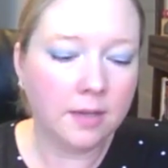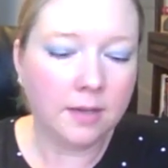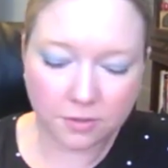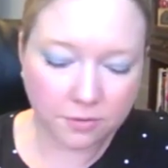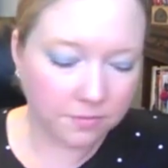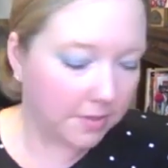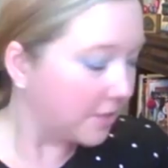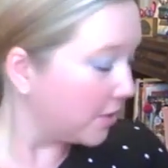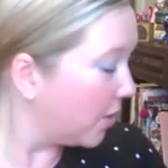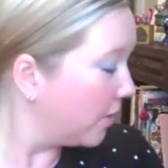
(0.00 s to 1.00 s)
So
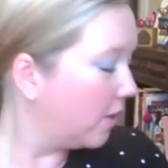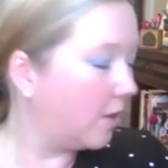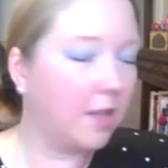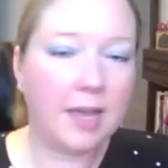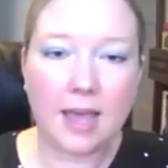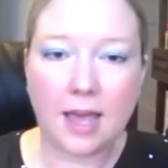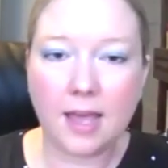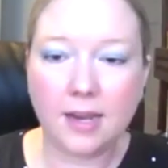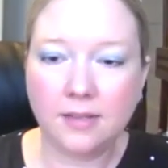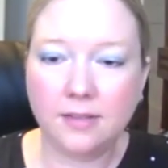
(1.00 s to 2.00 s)
that's all the haul I
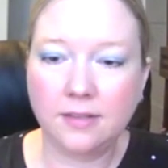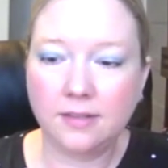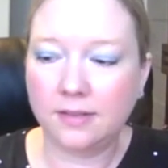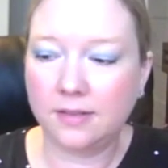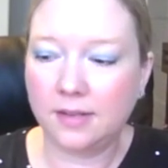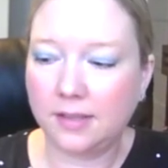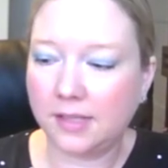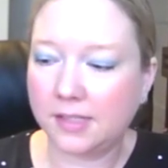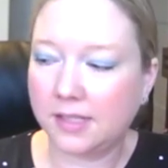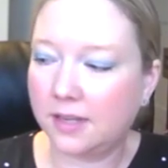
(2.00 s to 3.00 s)
had. And
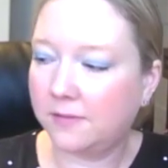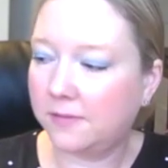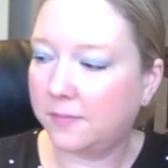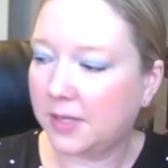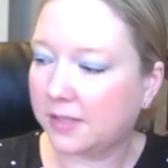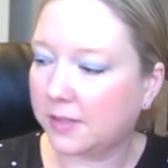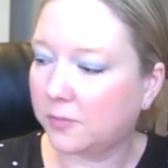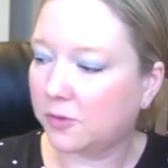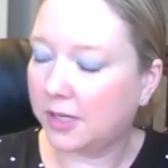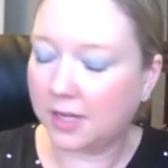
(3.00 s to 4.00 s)
that's enough because I'm
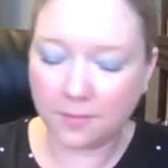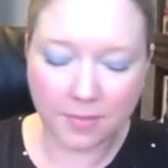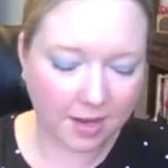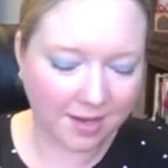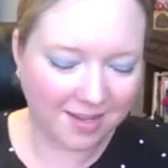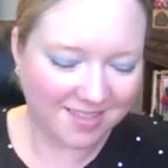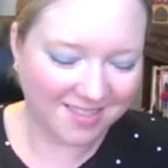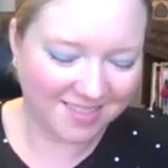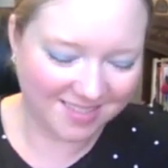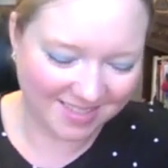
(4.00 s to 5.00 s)
trying to cut back.
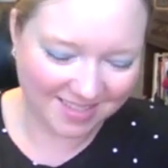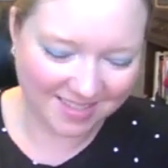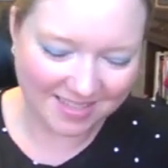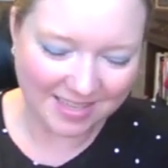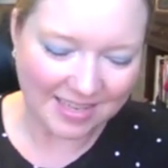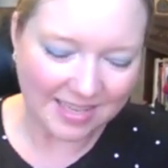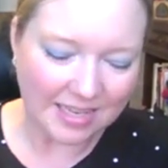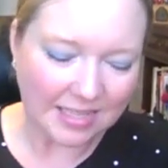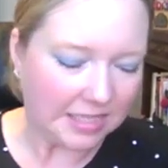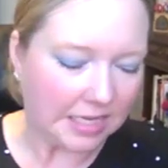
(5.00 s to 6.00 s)

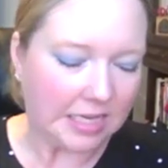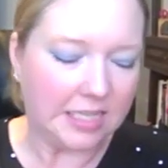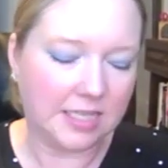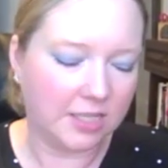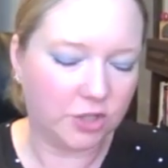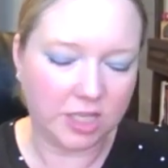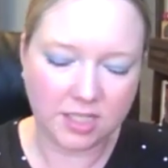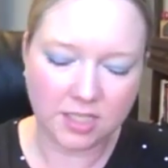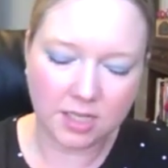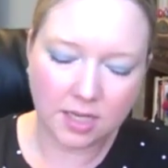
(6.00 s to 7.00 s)
It's like an addiction.
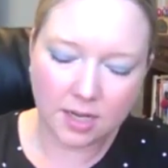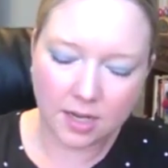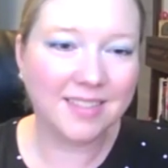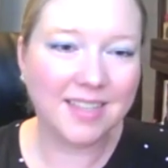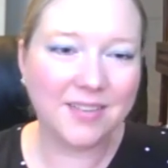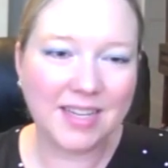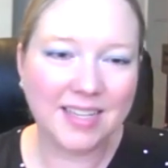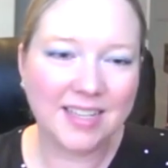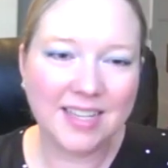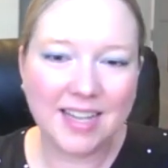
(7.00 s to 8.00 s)
Anyway,
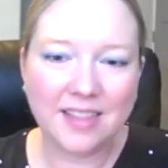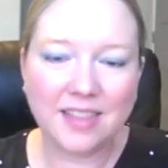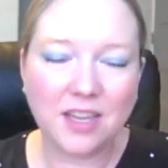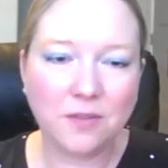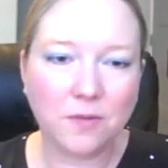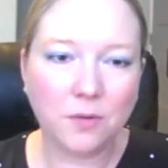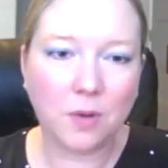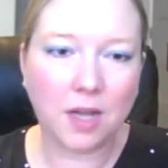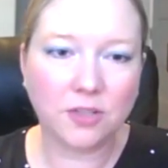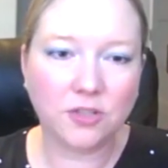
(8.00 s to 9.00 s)
thank you for
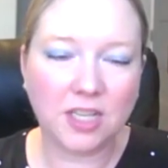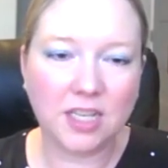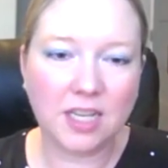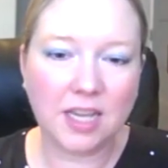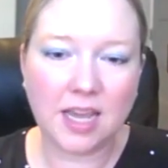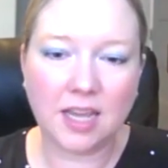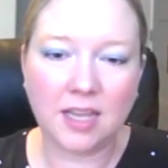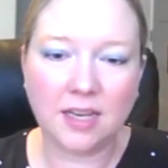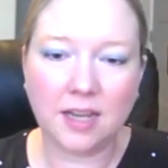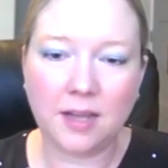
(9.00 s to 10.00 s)
watching,
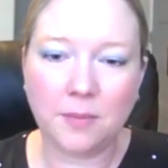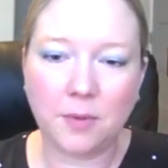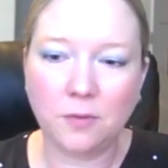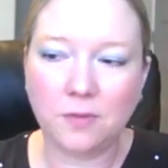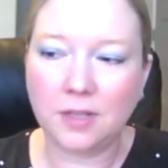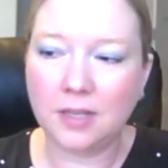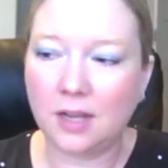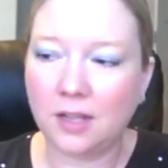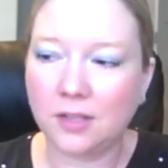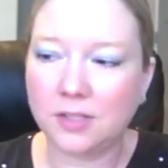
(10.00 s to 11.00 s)
and hopefully
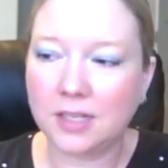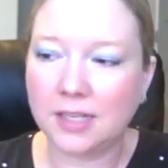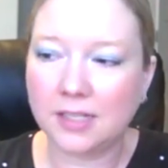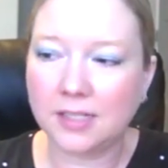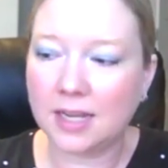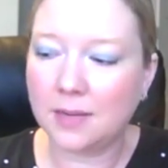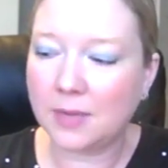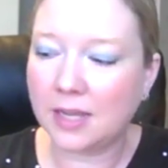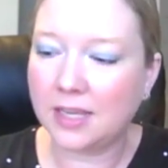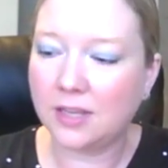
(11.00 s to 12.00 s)
I'll see you next time.
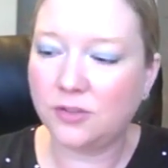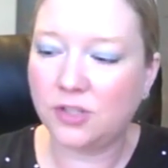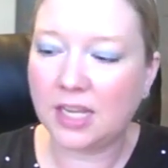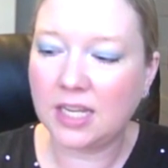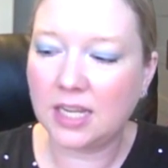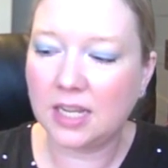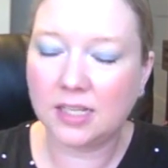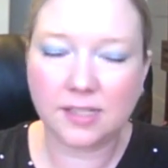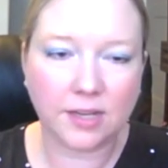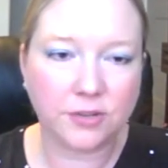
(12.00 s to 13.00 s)
I think Jenny
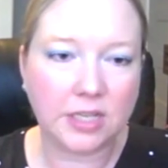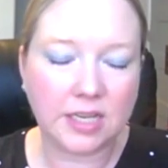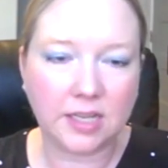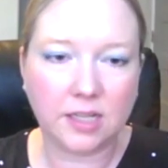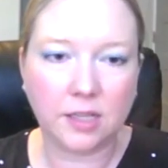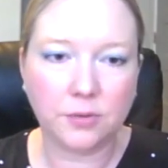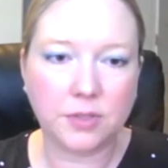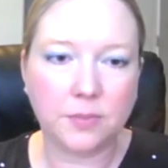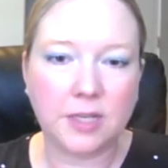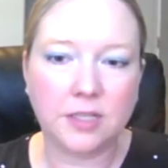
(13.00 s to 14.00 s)
is actually getting close
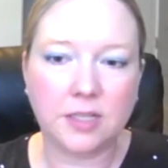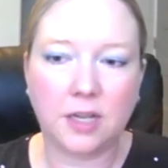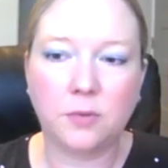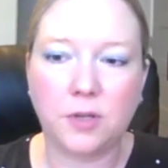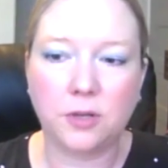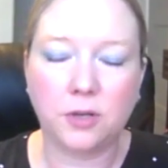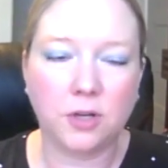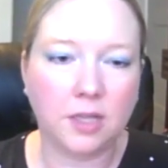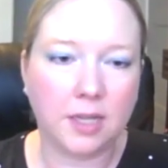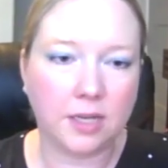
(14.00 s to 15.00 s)
to being done with
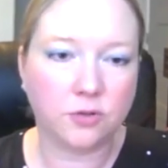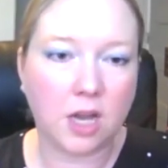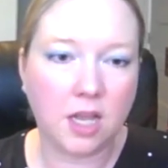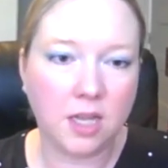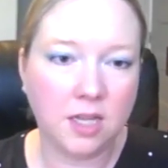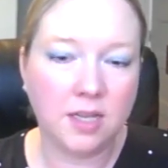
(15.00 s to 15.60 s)
her Electra.